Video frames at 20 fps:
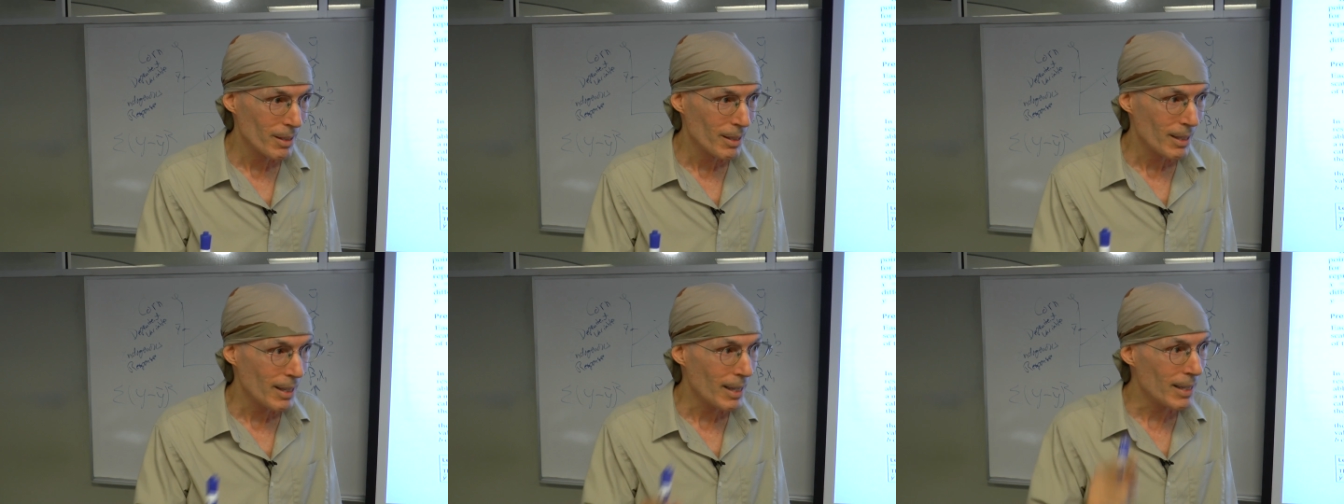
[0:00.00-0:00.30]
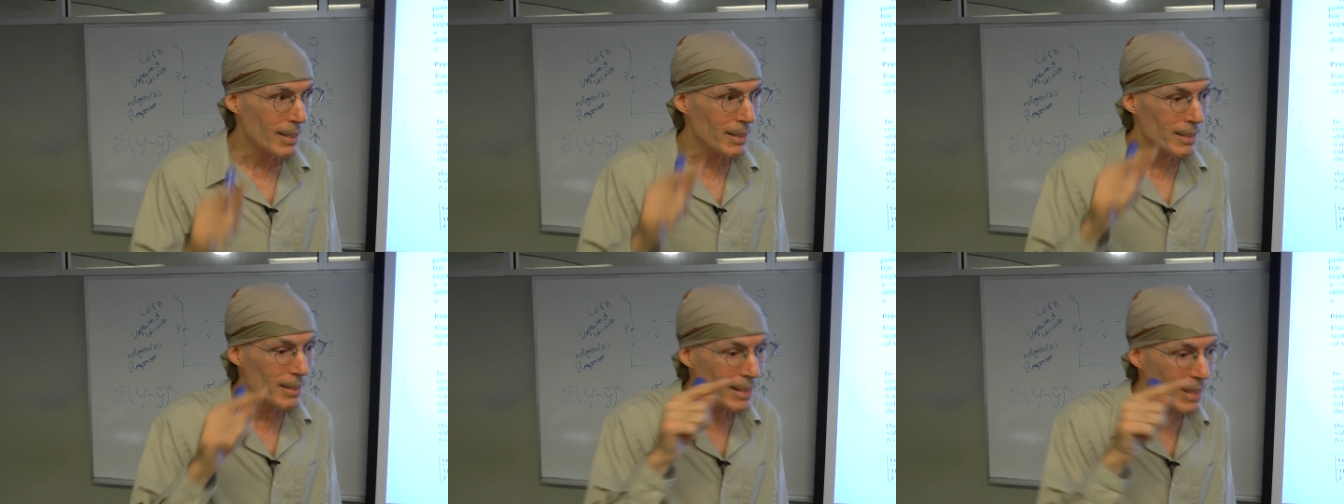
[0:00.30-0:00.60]

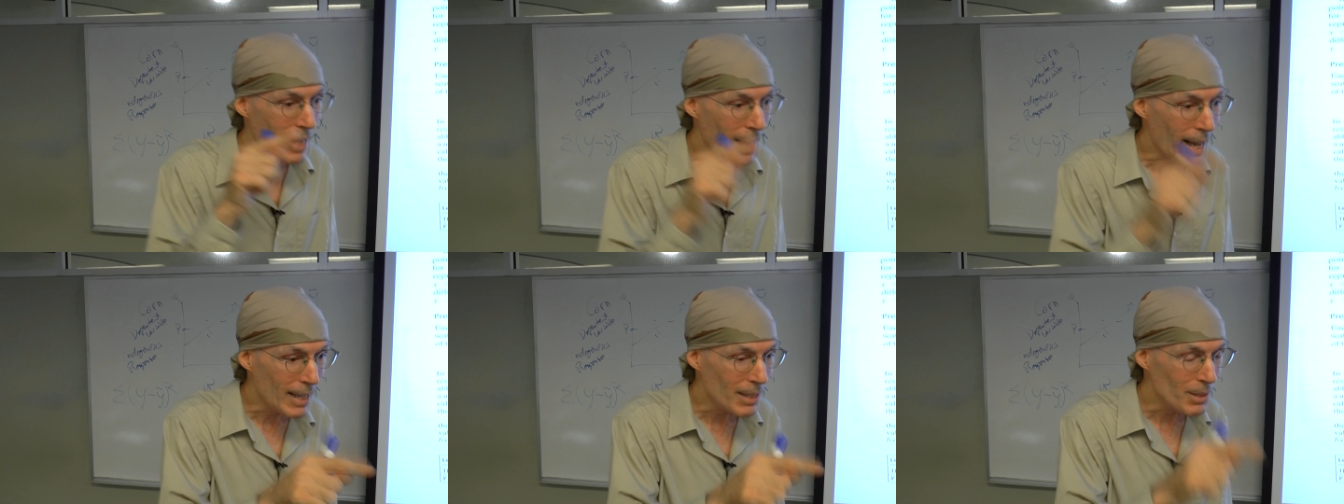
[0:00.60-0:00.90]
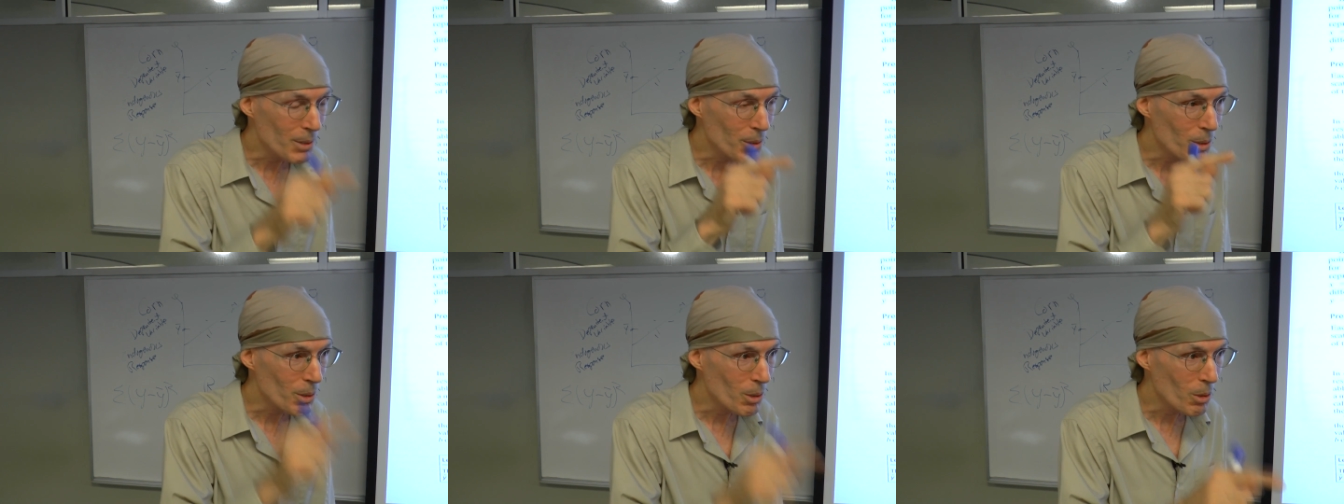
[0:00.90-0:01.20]
is that
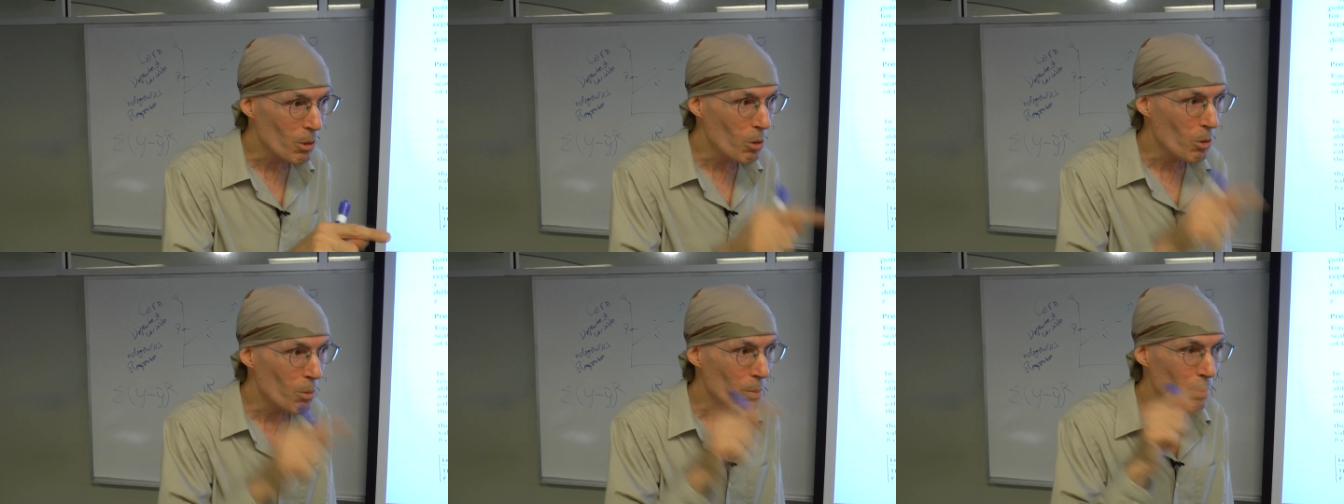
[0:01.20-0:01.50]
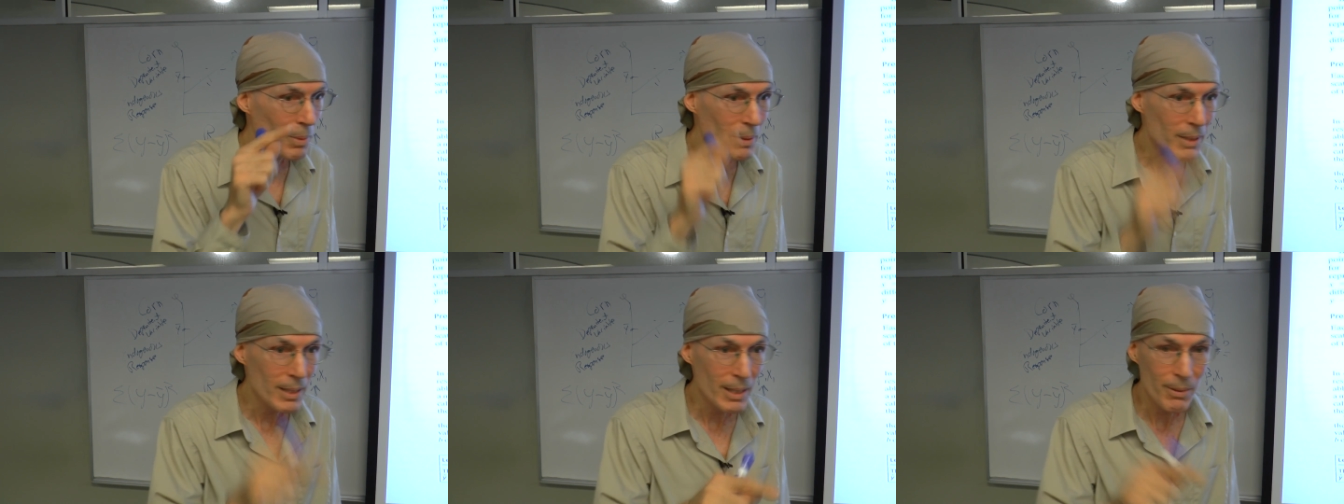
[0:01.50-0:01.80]
slope
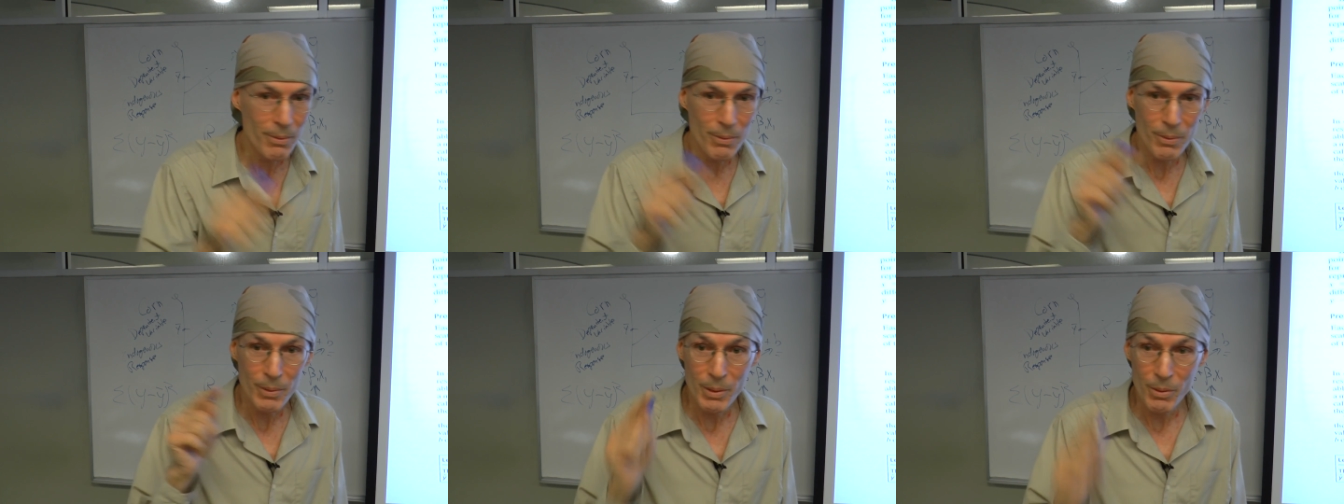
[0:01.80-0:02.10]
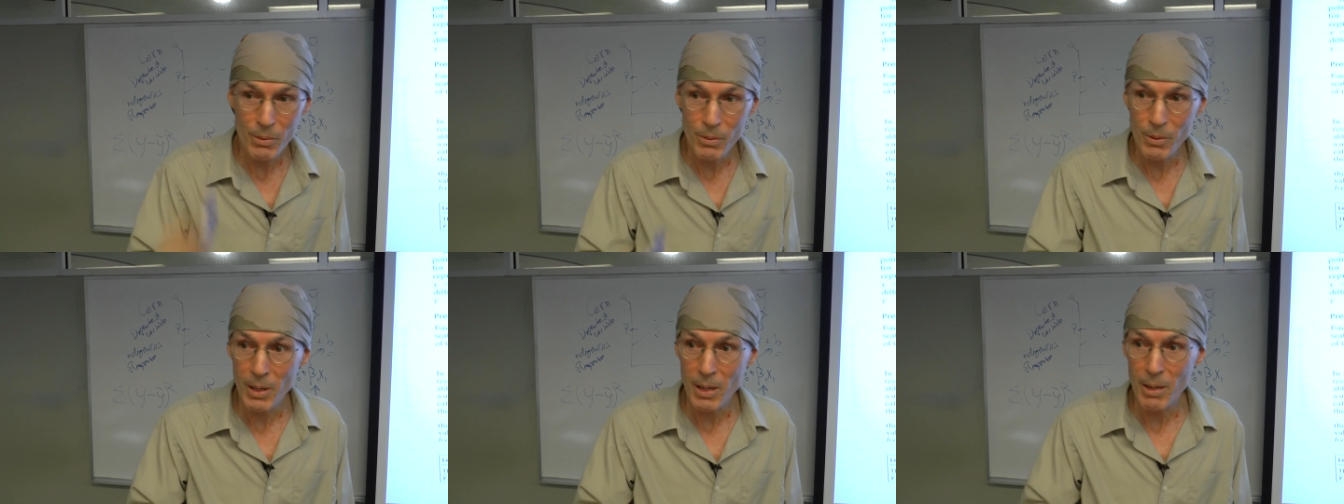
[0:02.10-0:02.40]
different
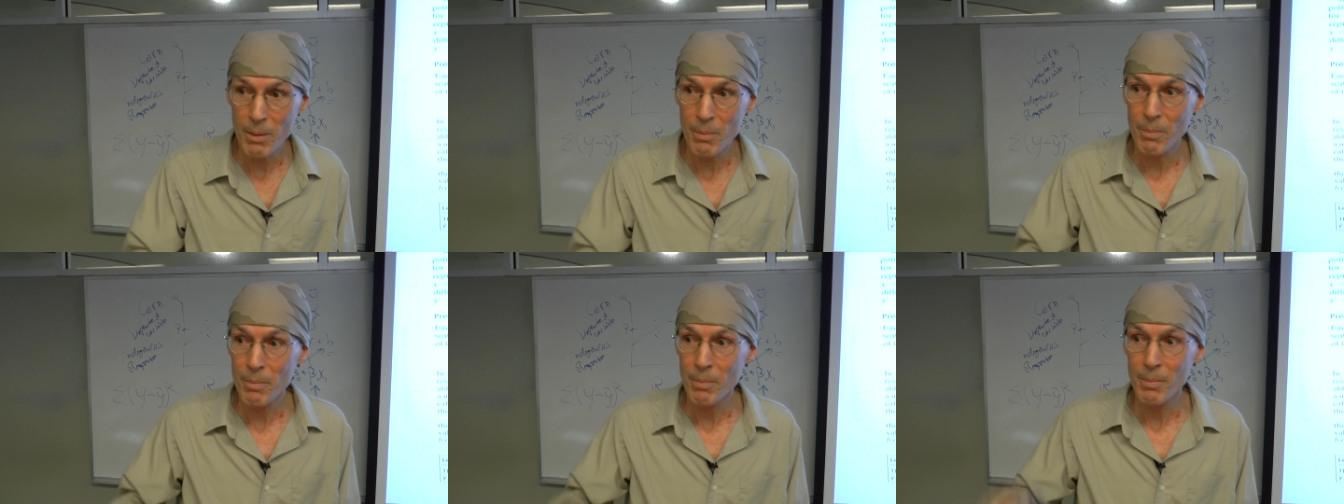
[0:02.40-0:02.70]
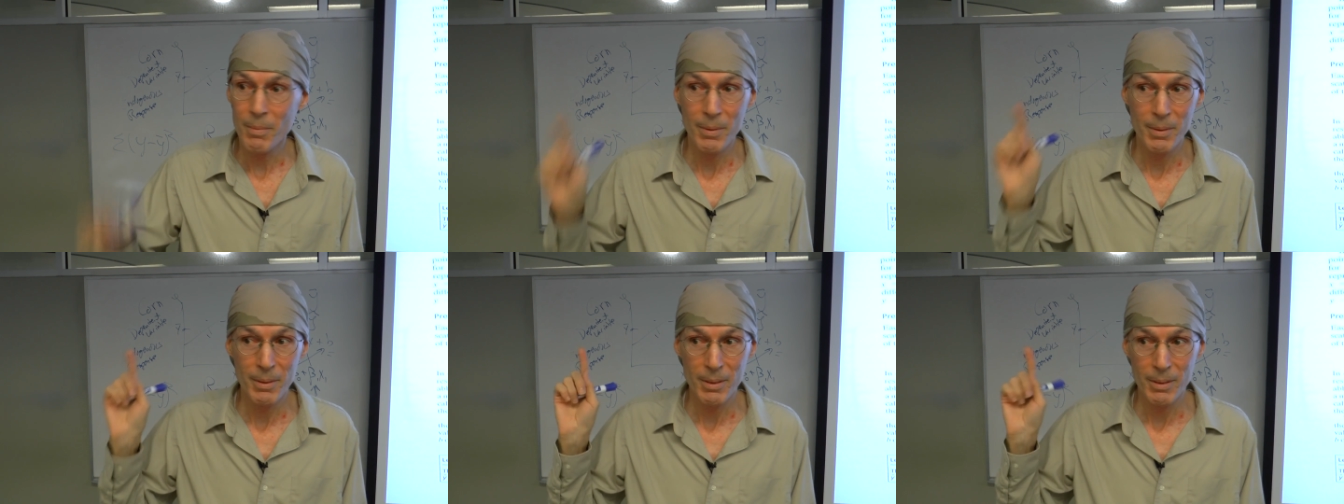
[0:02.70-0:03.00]
from
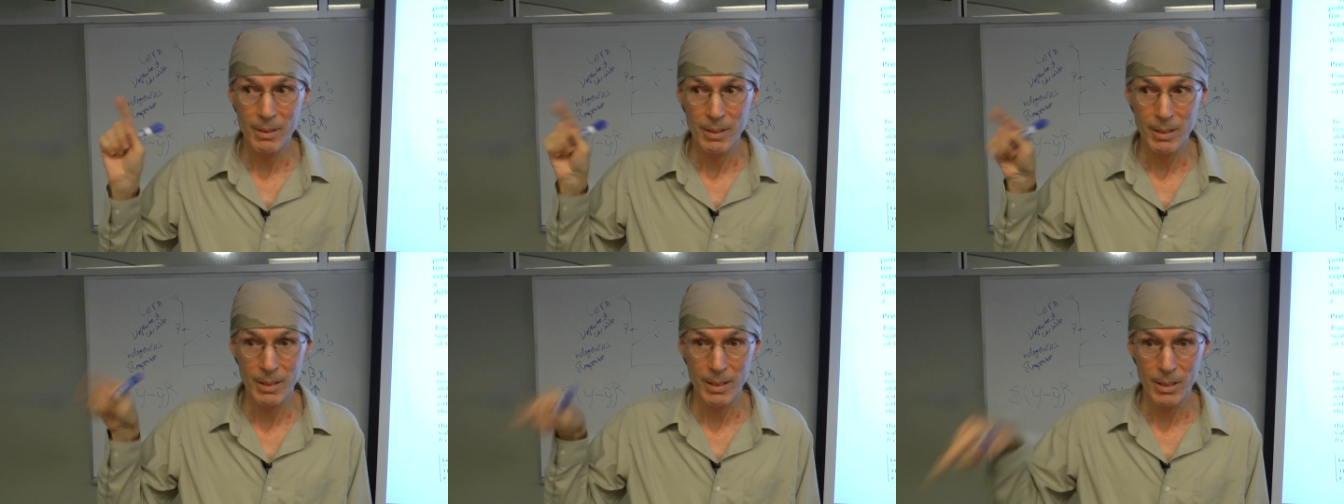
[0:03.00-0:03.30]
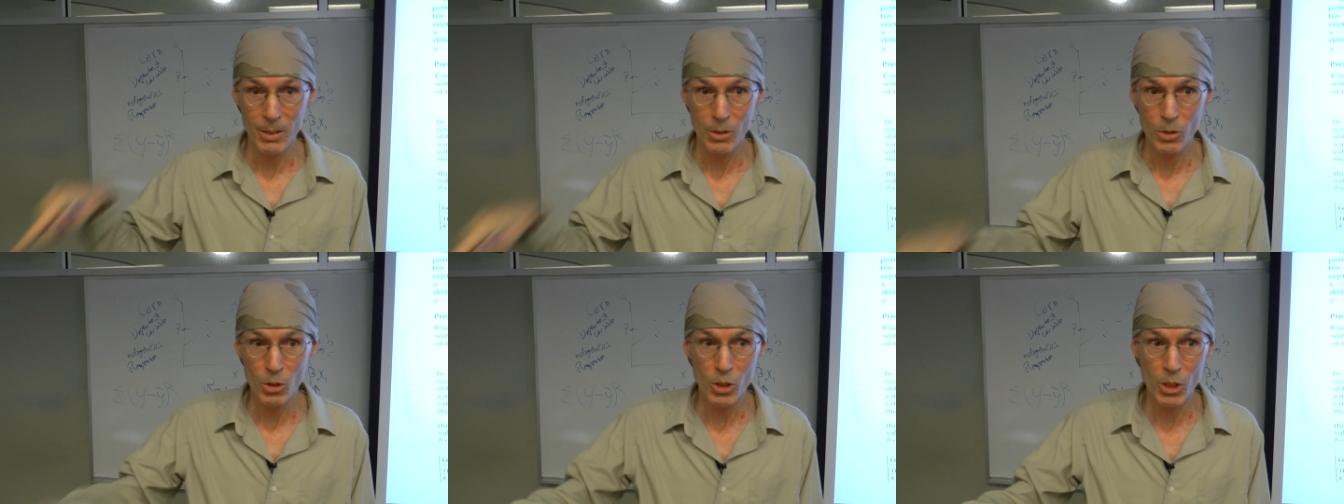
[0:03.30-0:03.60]

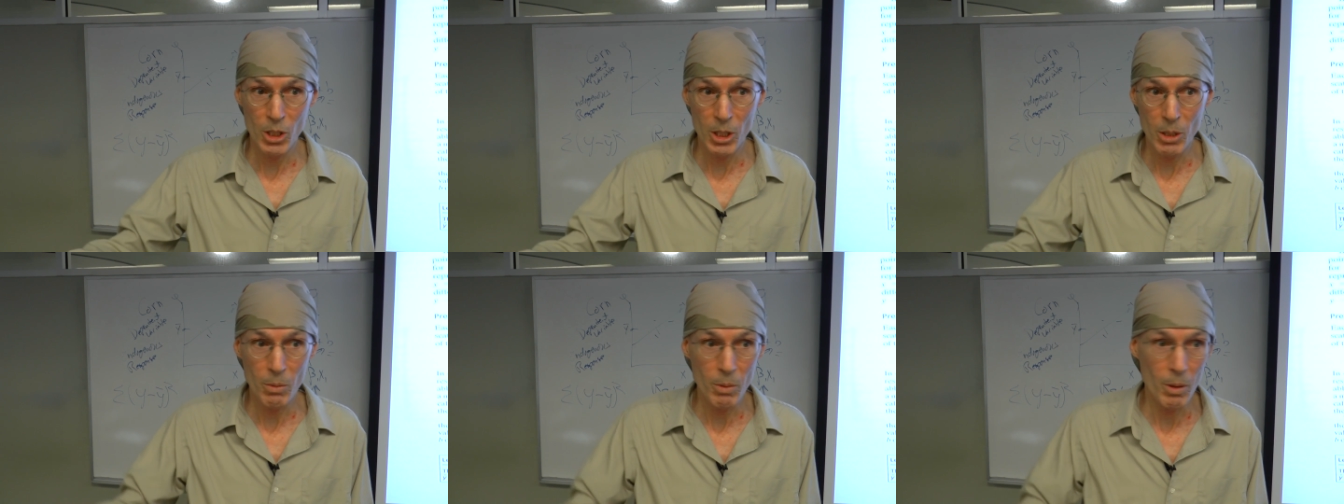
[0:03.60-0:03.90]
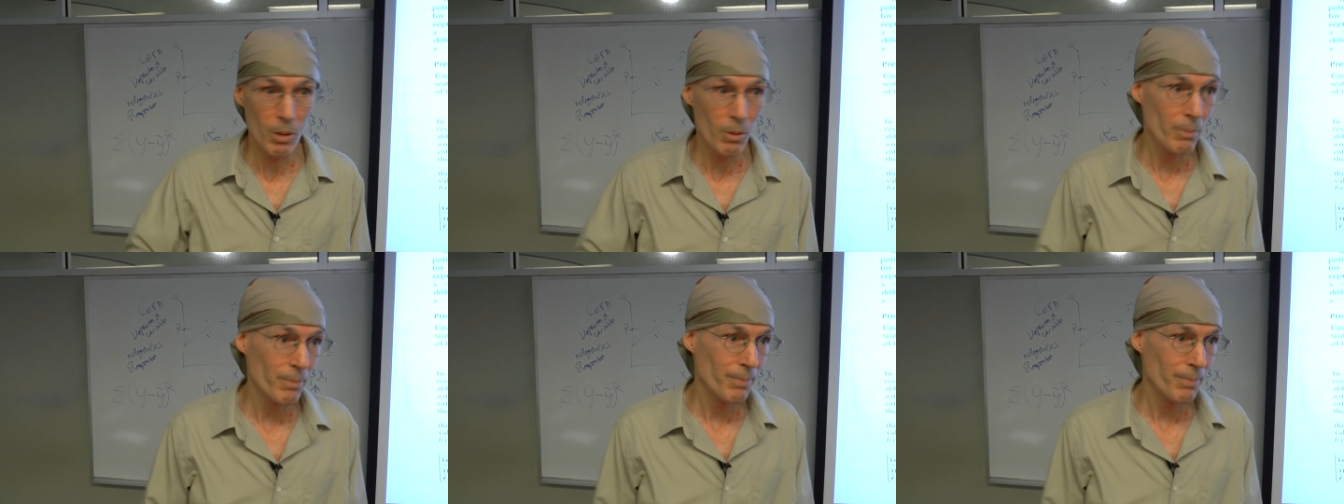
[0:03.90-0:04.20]
0.